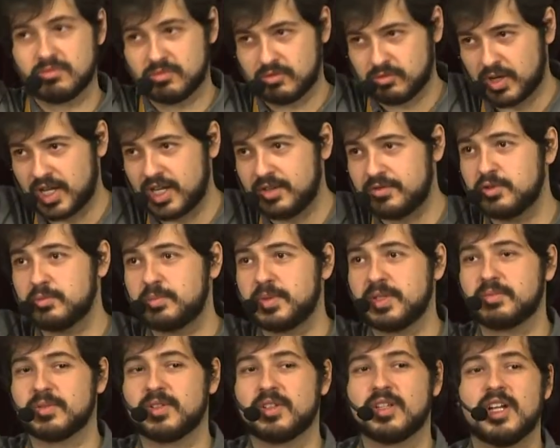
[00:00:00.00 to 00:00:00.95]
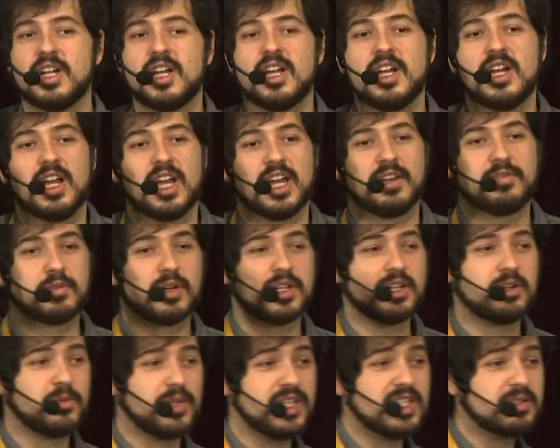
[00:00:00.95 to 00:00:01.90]
Quite a few people. If you want
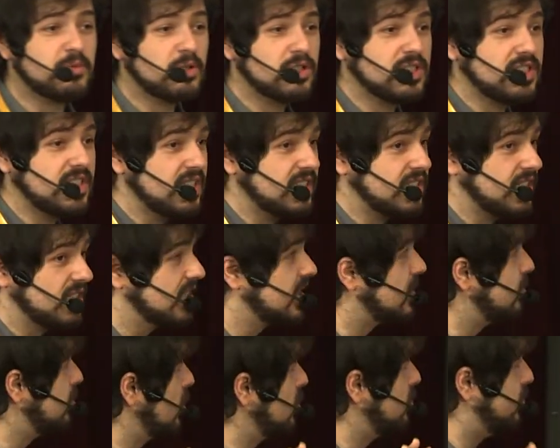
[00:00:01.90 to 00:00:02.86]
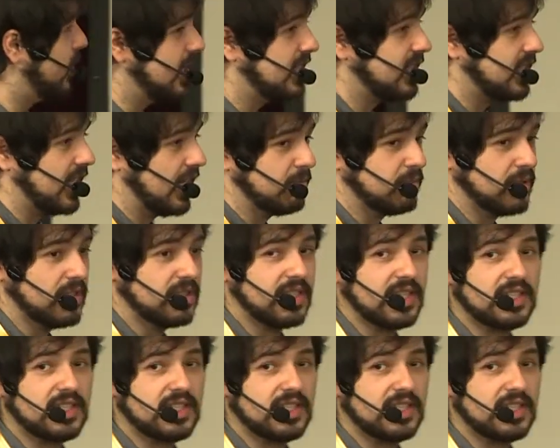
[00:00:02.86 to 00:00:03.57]
to read more details about Bigtable,